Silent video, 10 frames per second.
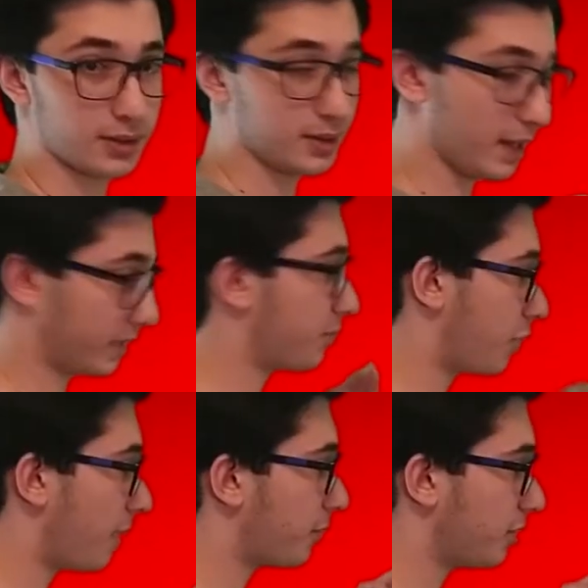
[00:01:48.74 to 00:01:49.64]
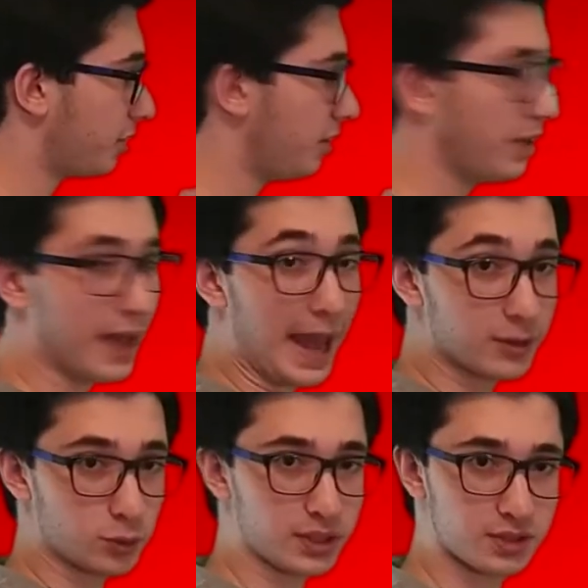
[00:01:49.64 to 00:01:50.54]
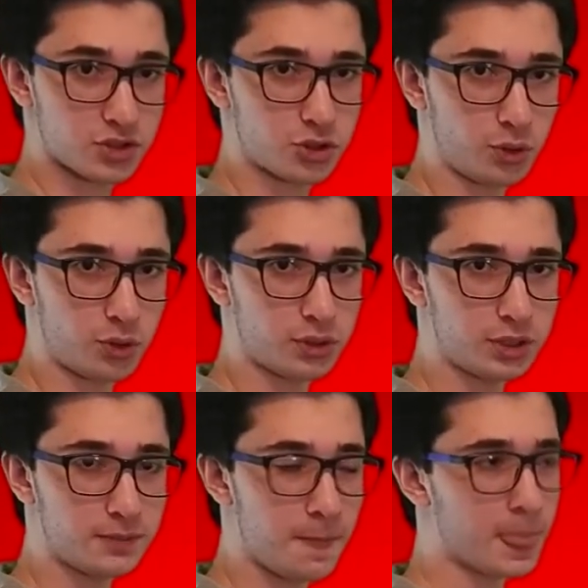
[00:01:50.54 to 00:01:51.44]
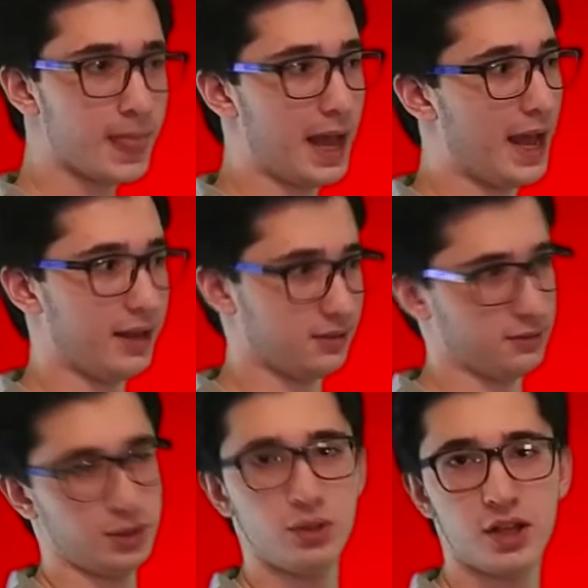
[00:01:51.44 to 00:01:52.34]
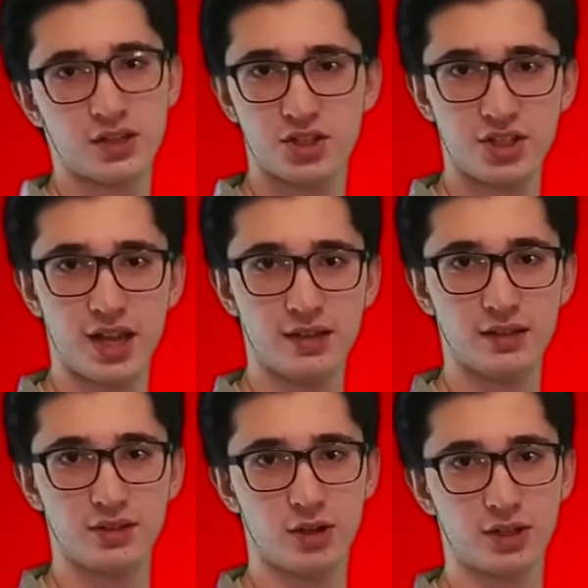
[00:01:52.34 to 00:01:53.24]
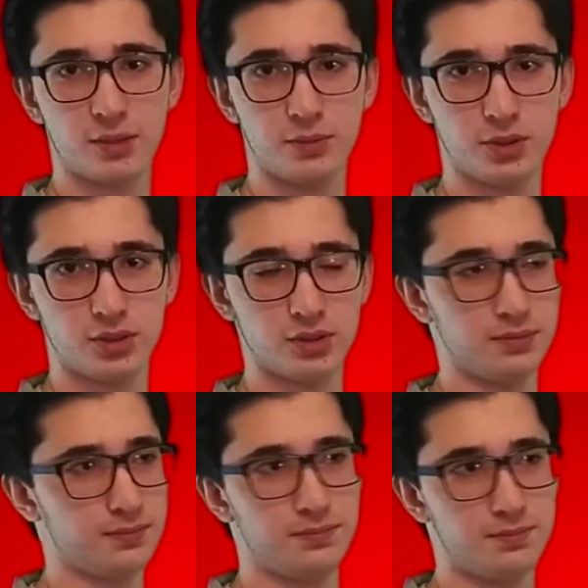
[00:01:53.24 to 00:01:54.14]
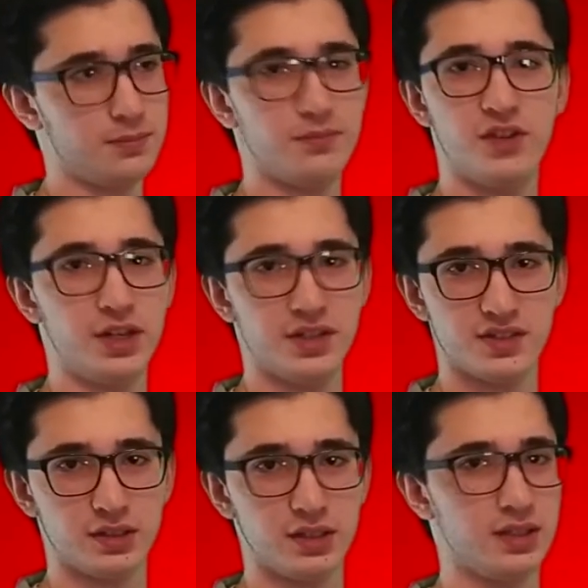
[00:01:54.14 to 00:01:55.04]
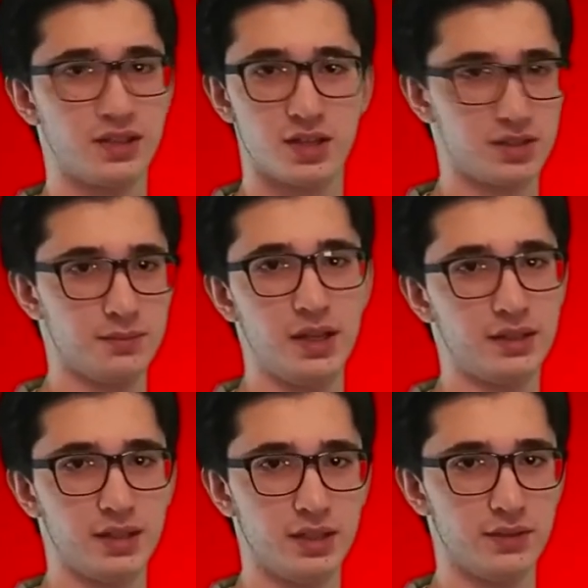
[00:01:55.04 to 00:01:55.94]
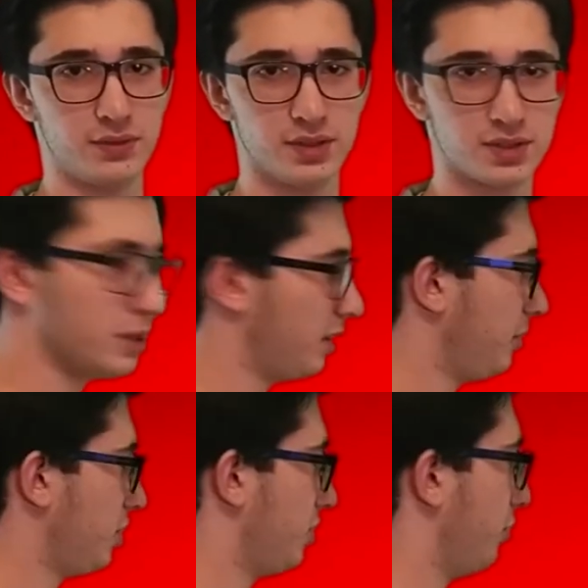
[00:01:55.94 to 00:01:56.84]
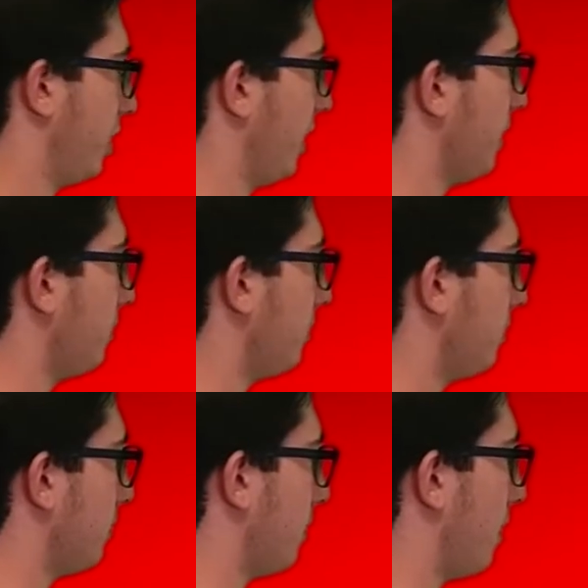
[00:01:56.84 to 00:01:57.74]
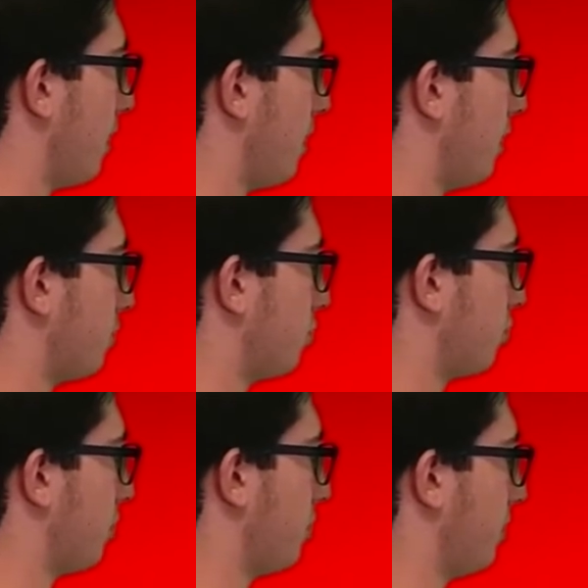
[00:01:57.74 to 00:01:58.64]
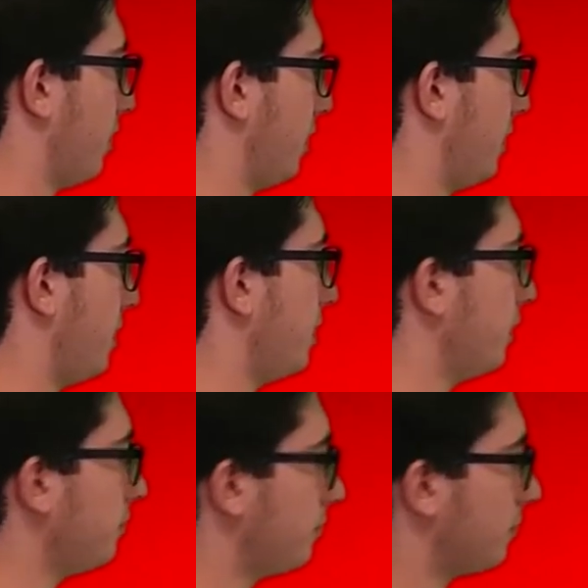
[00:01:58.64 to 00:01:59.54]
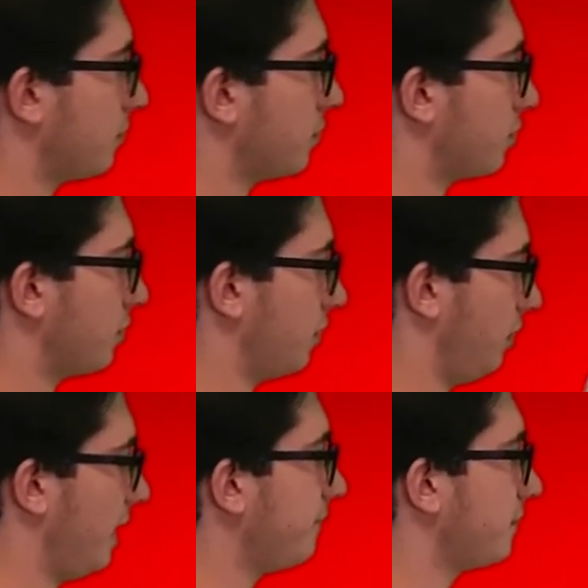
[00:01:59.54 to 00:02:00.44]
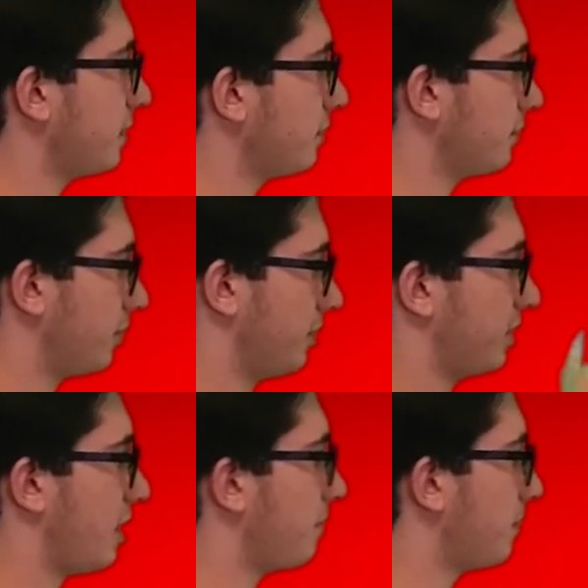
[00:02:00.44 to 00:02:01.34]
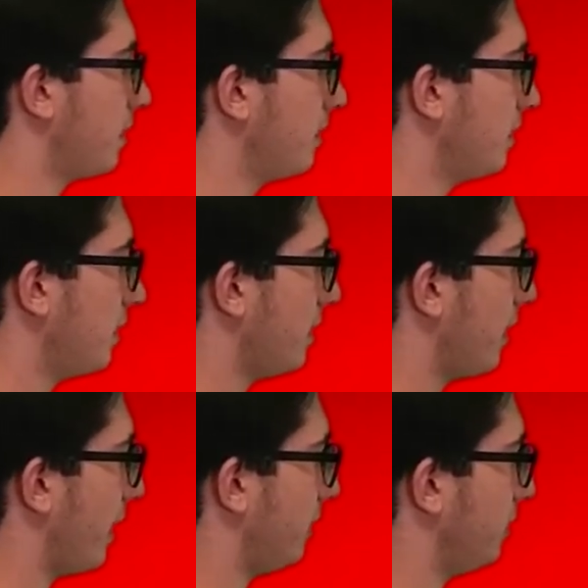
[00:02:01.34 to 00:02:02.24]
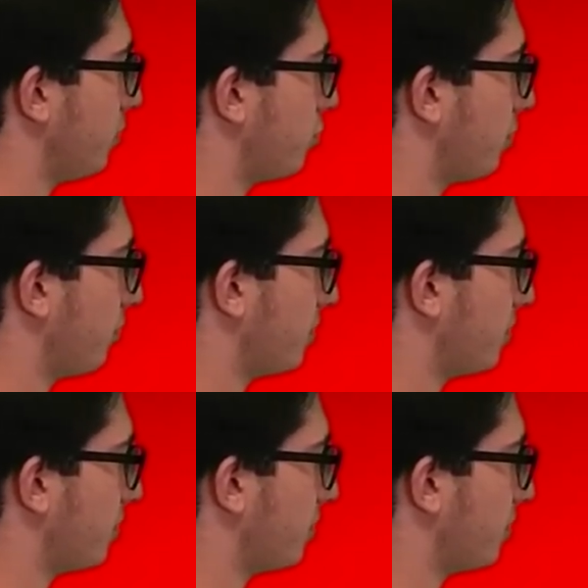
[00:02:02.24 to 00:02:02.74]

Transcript: like the proper handwritten stroke order, and you'll understand it on a computer very easily. It doesn't make any difference. Let me just do it again. A stroke in here to the left from the top, and then a stroke